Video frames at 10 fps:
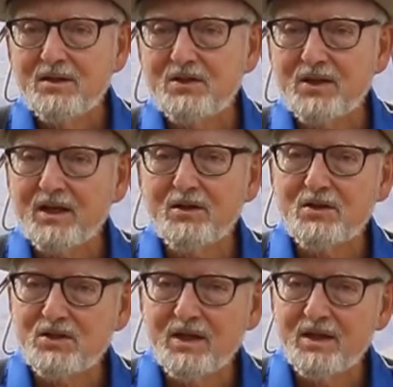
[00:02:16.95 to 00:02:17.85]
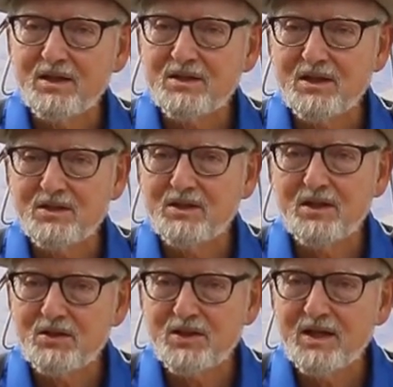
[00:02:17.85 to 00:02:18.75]
the secular scientist doesn't
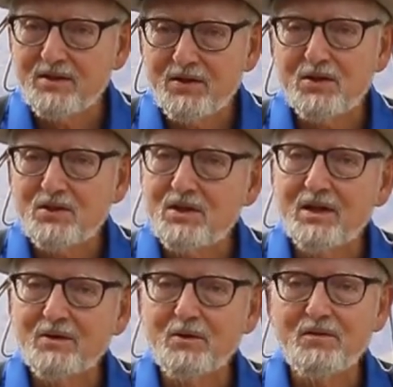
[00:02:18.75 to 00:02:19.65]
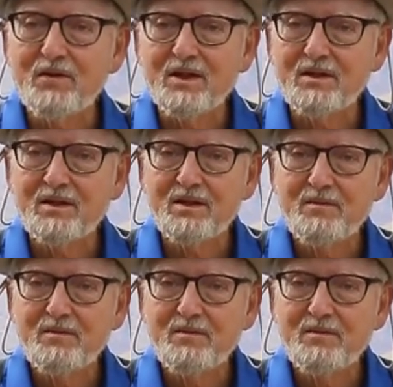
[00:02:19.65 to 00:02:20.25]
understand that they're starting with faith.